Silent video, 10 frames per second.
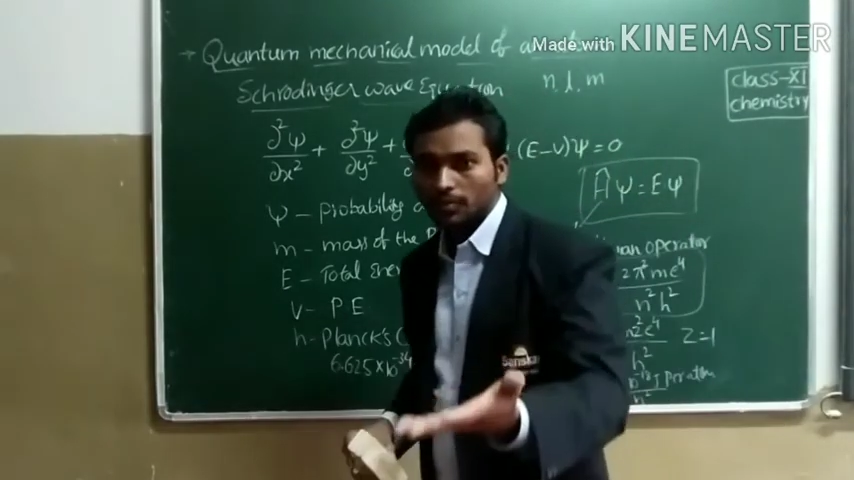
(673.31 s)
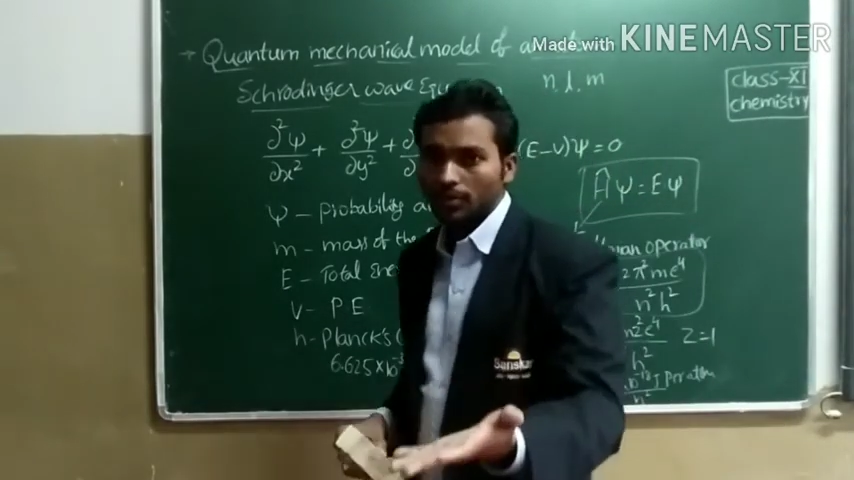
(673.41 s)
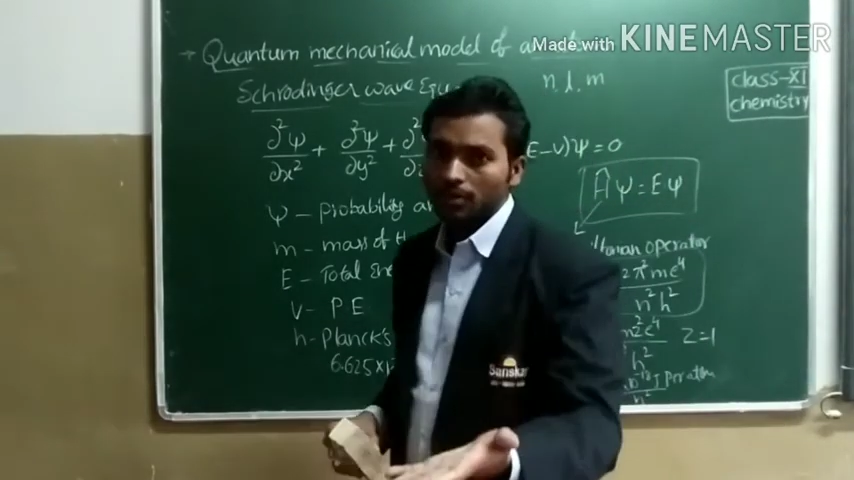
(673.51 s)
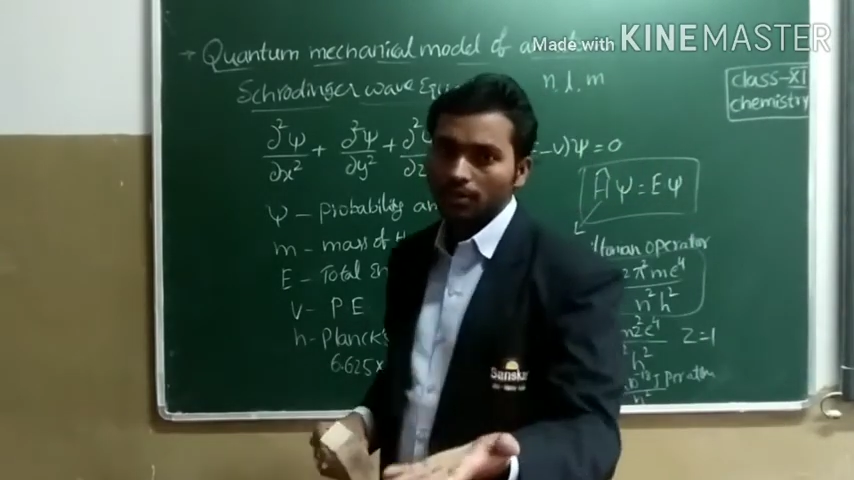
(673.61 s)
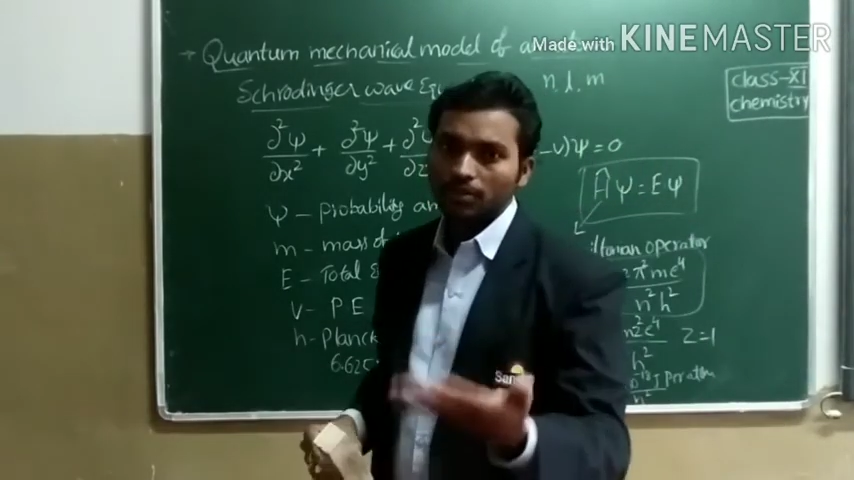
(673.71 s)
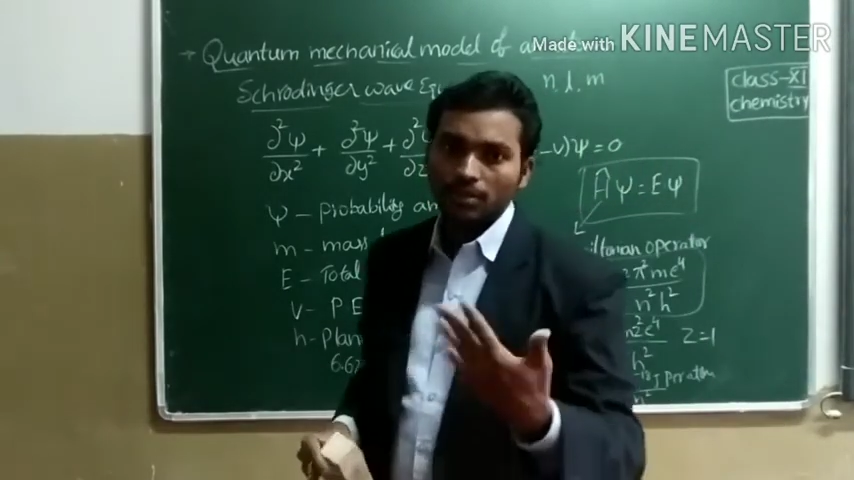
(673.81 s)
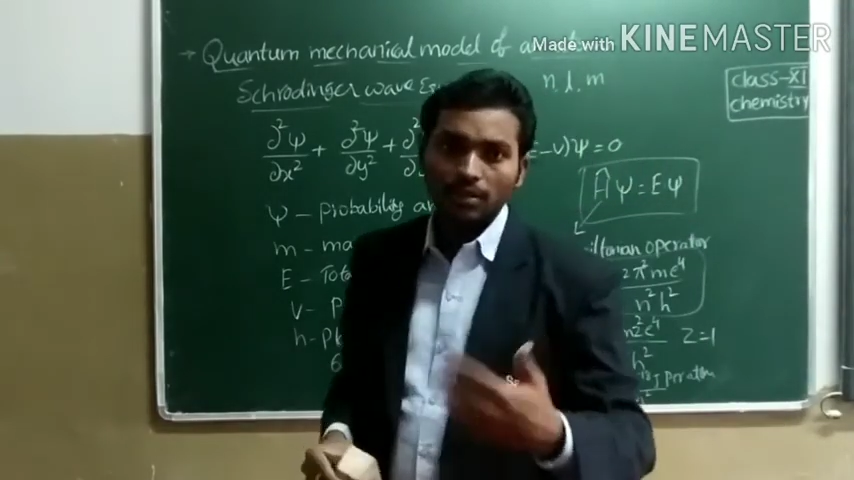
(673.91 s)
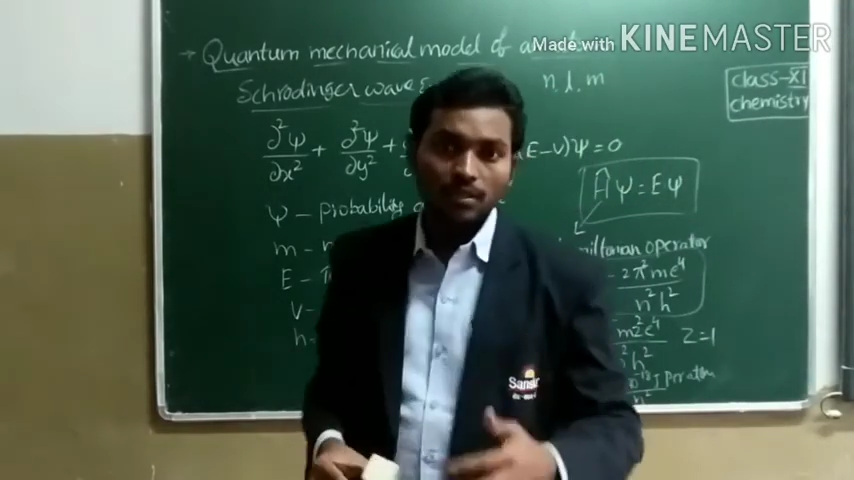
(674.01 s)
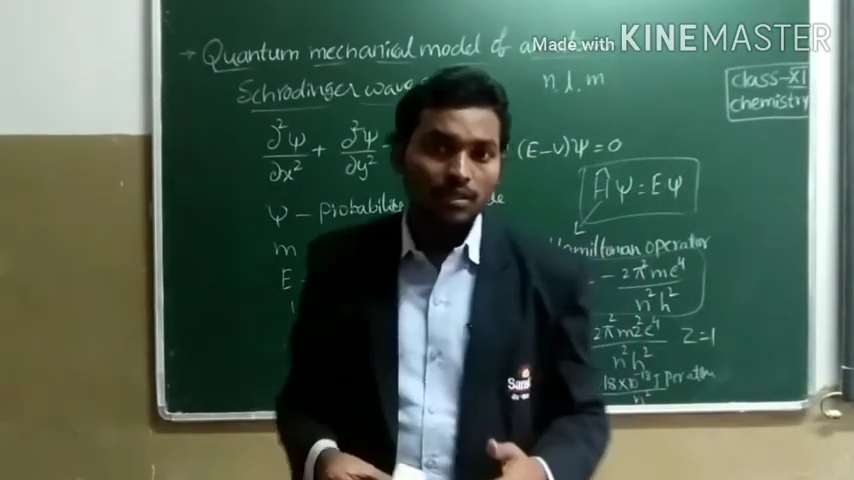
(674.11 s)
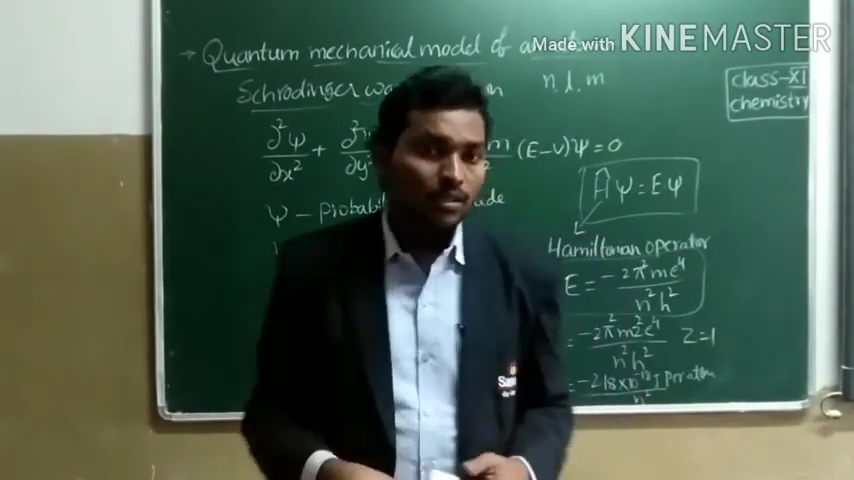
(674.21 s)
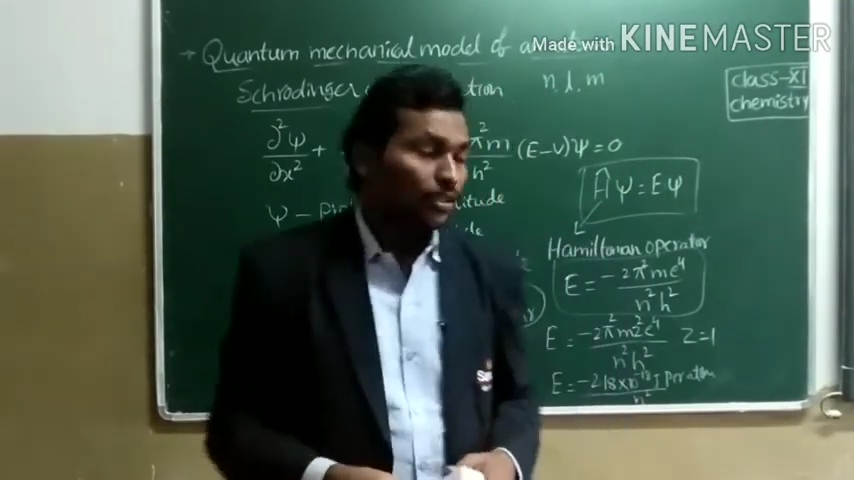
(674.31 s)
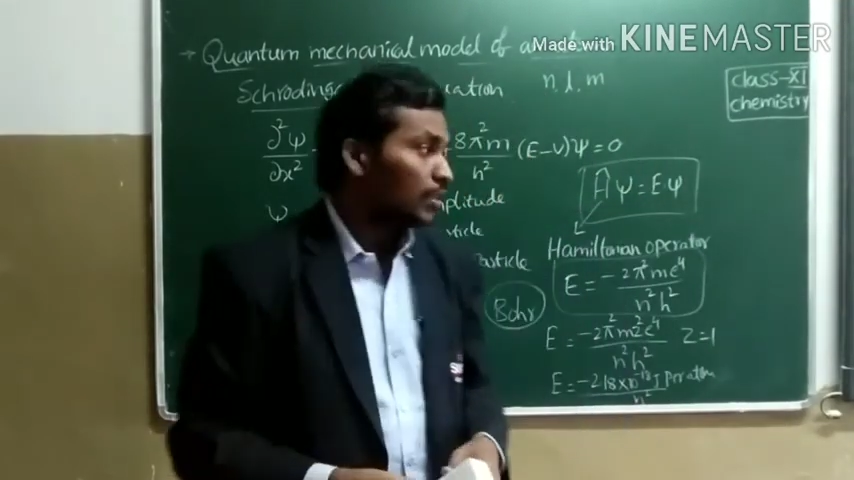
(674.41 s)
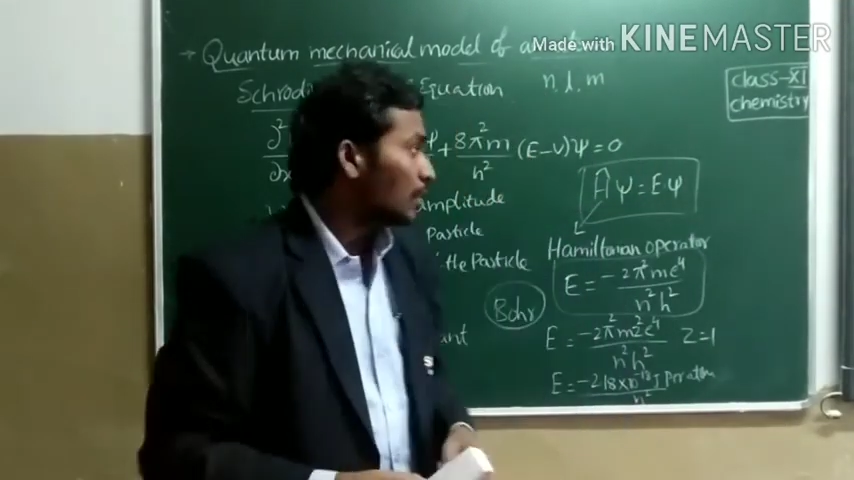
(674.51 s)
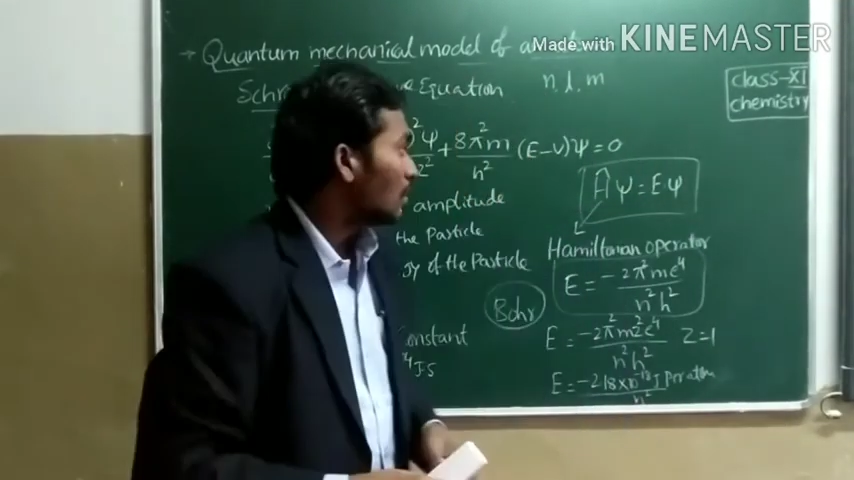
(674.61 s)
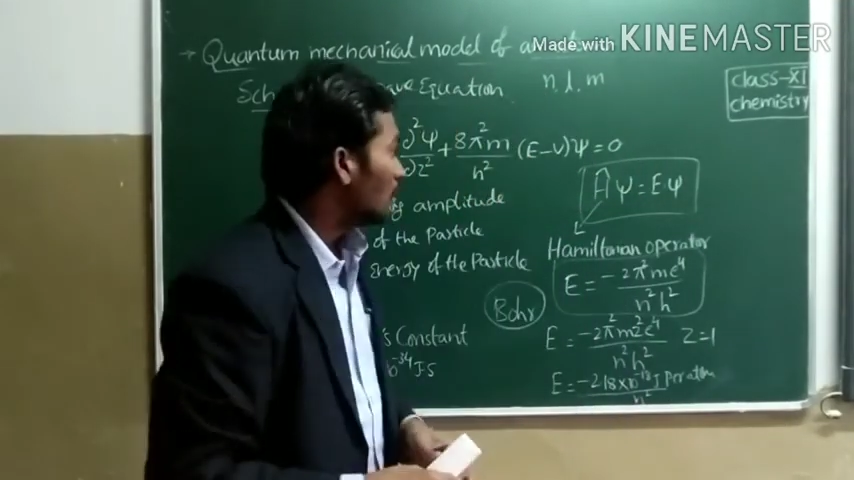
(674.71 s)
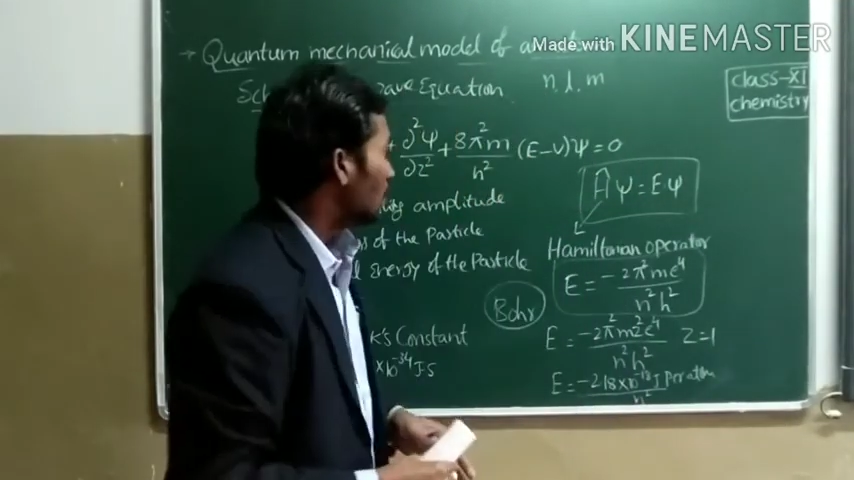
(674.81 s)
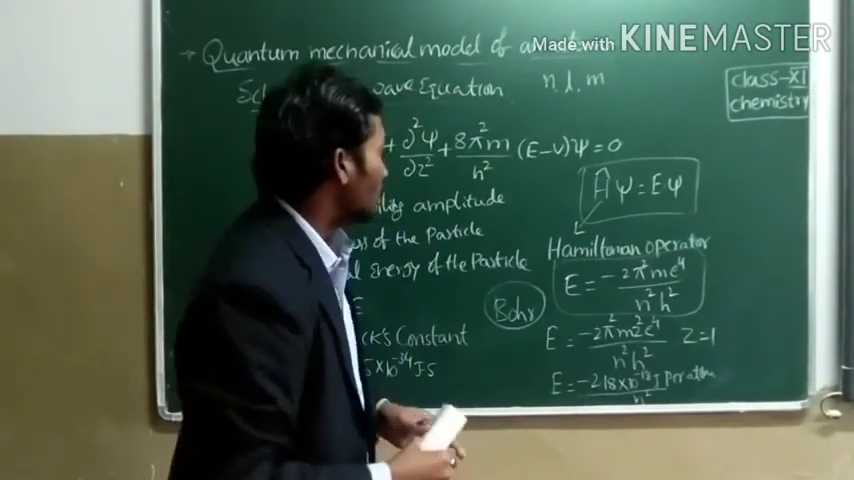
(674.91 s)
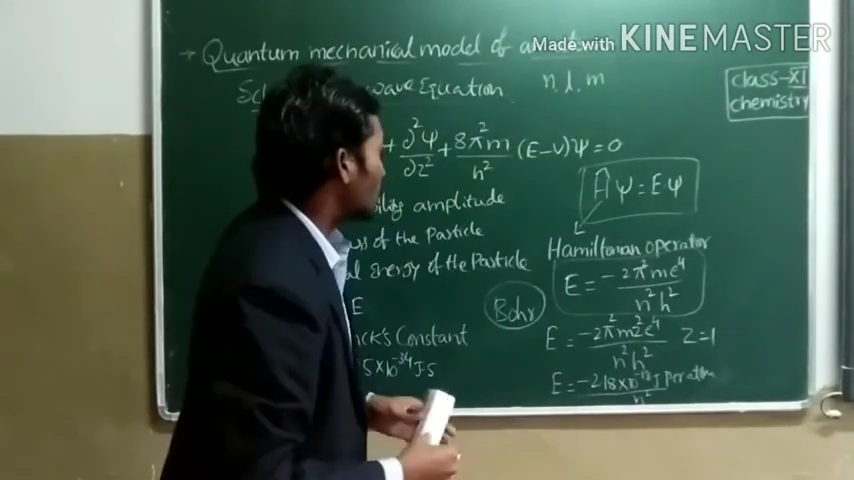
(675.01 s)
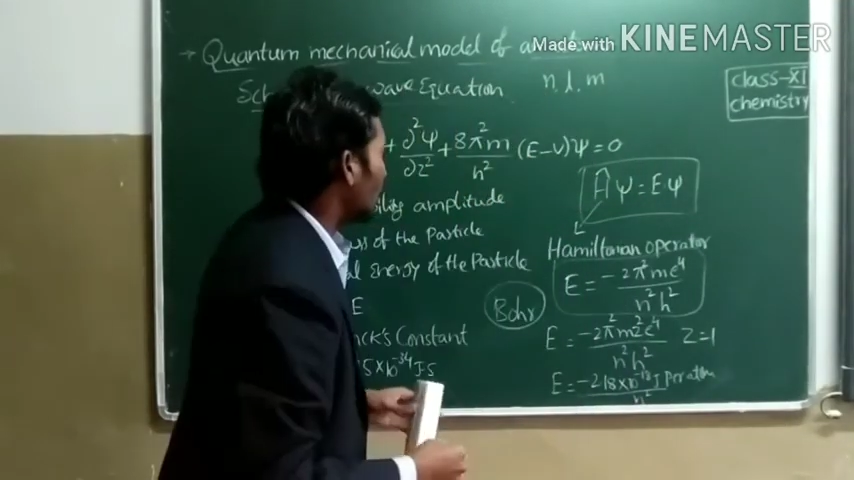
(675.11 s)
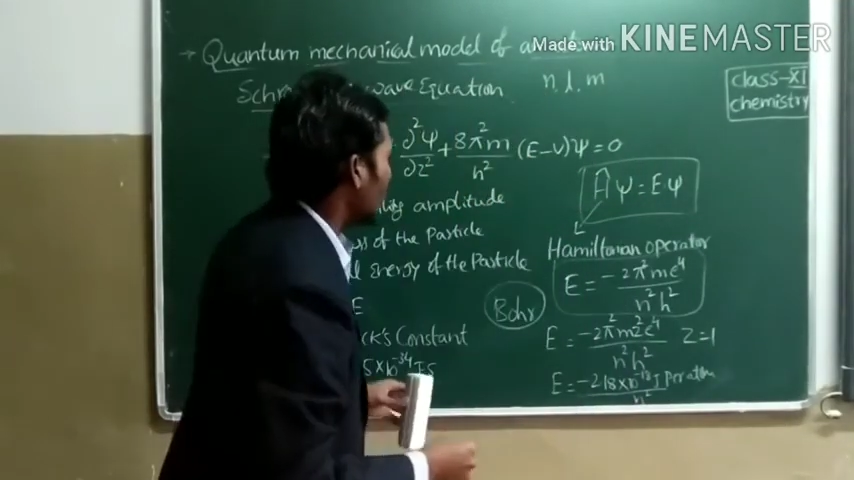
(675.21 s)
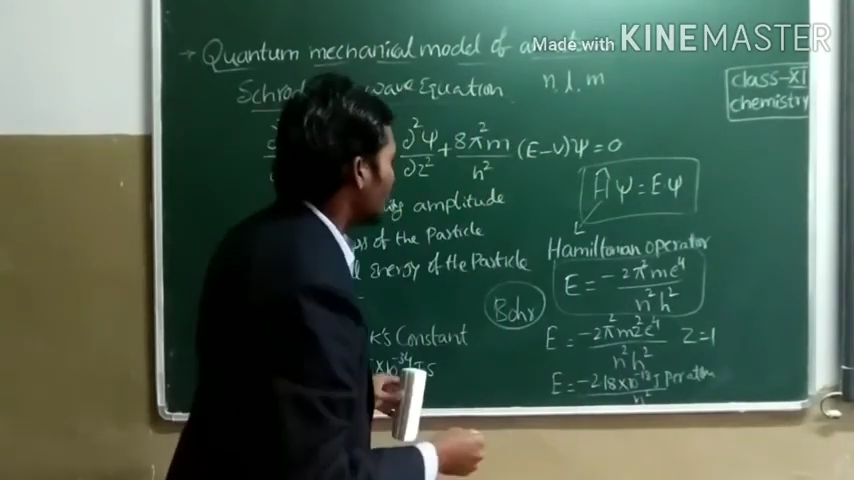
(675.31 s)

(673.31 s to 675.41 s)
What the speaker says: word psi